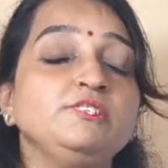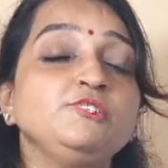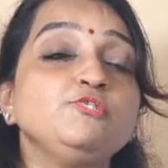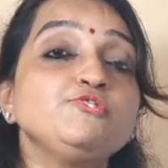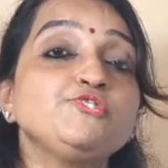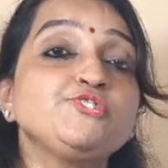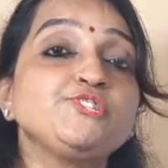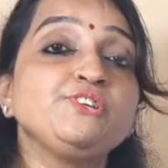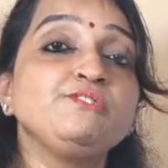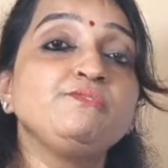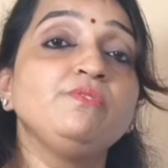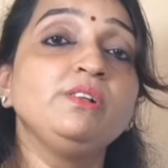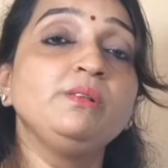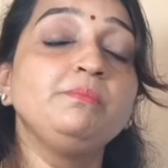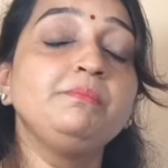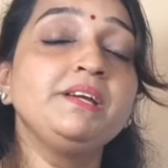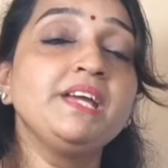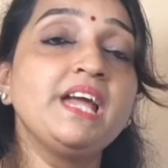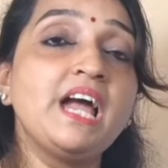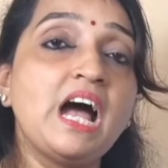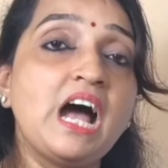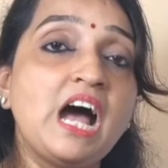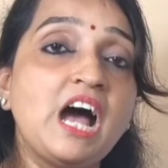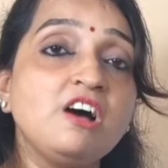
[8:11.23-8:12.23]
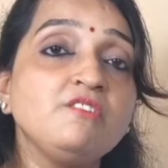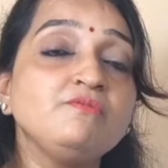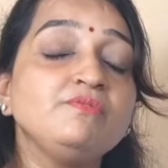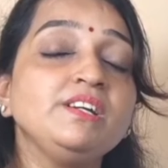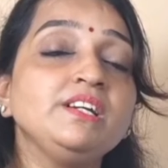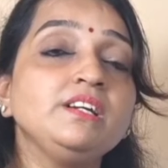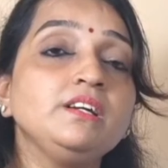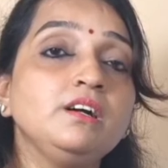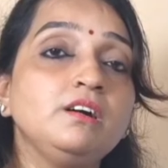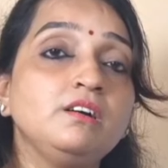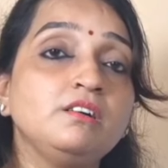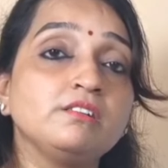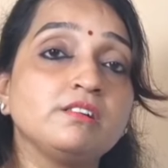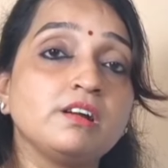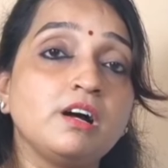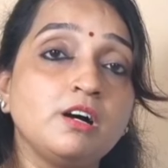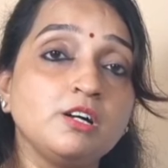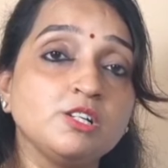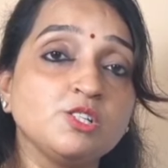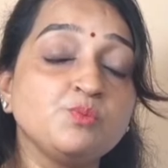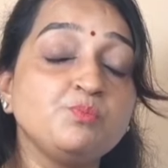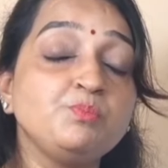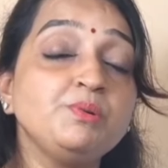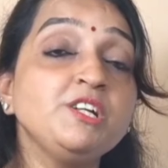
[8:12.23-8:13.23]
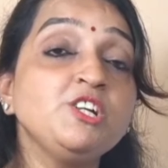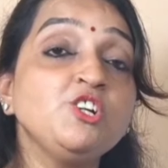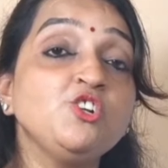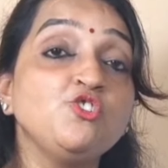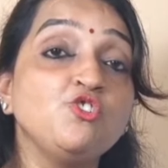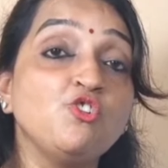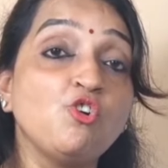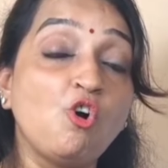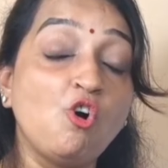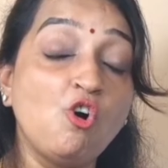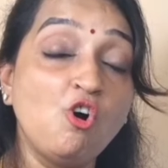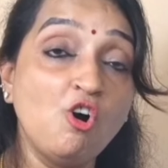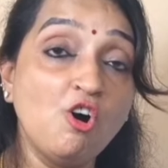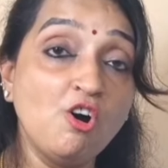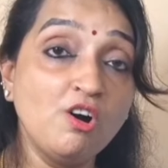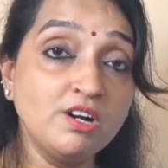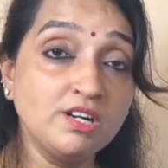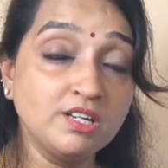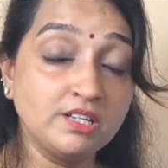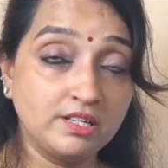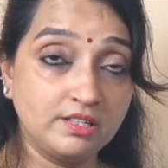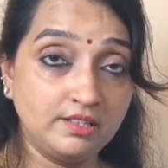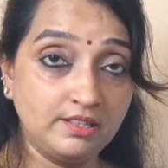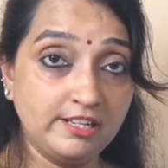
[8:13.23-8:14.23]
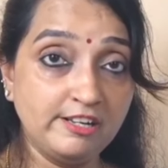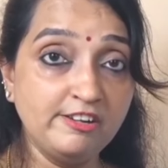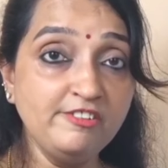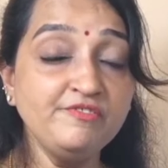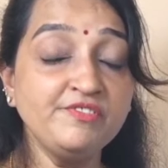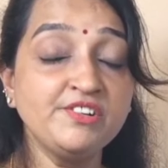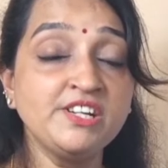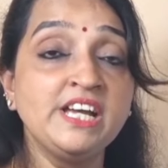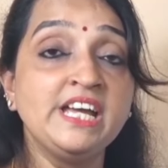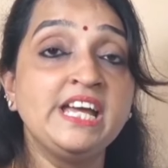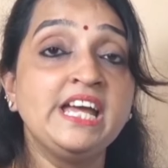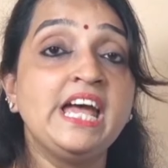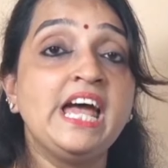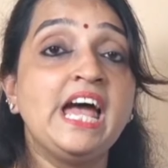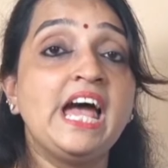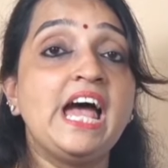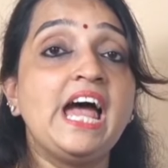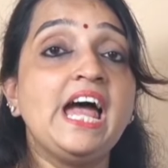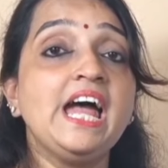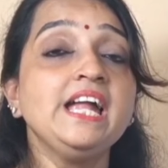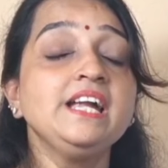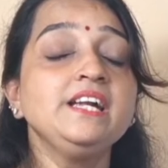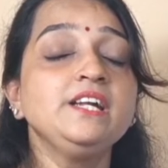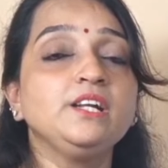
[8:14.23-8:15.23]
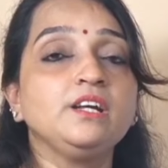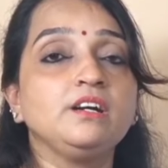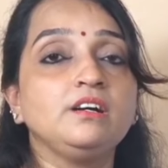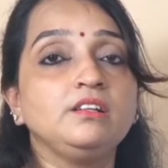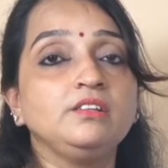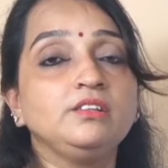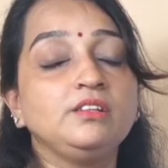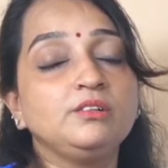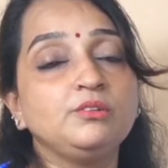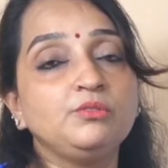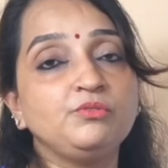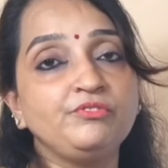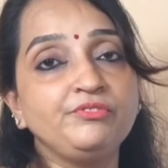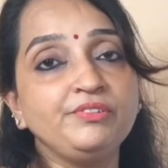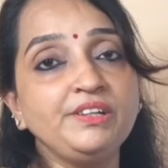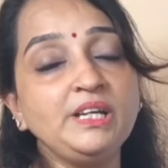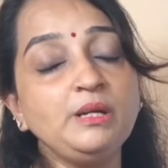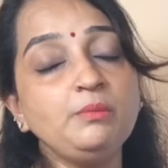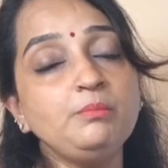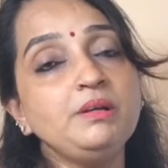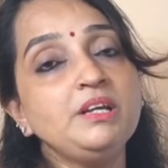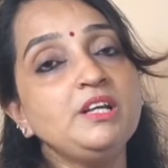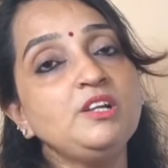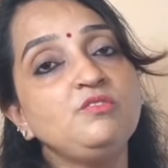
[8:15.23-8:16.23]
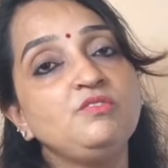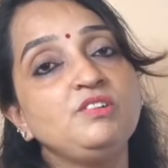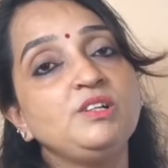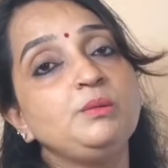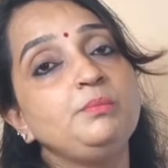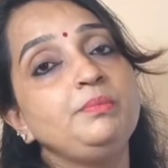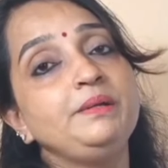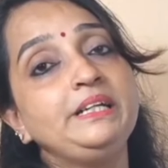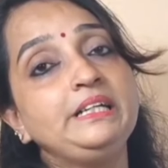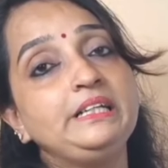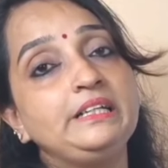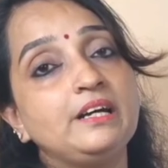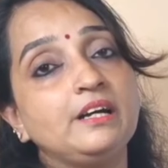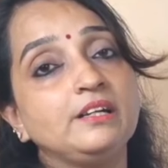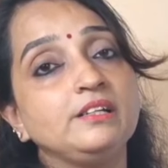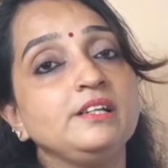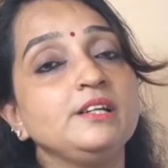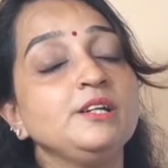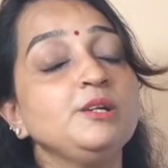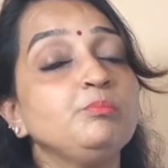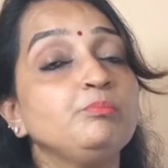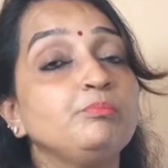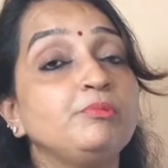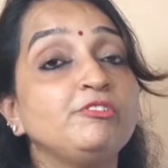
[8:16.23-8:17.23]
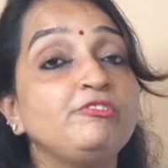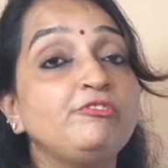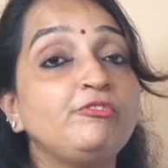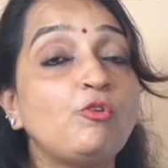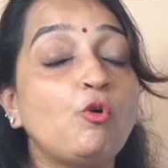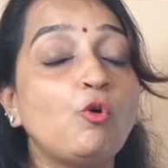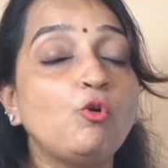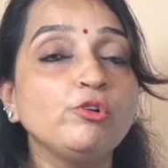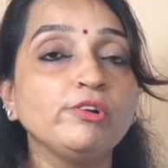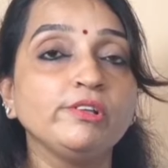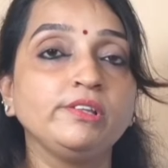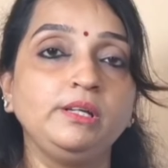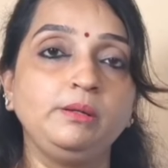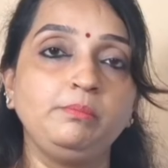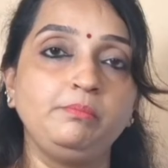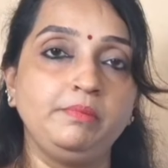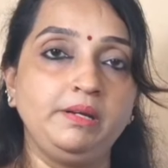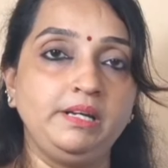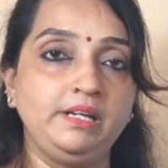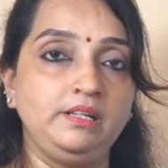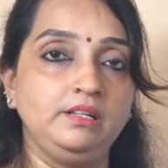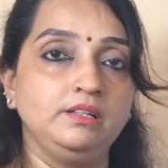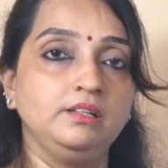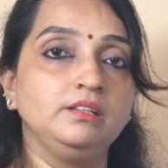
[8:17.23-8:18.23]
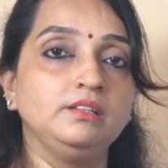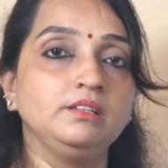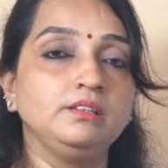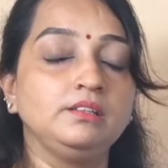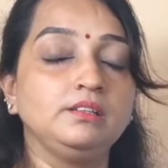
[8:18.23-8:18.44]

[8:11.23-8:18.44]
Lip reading: she will be having her husband long lived, and the female will be dying before the male.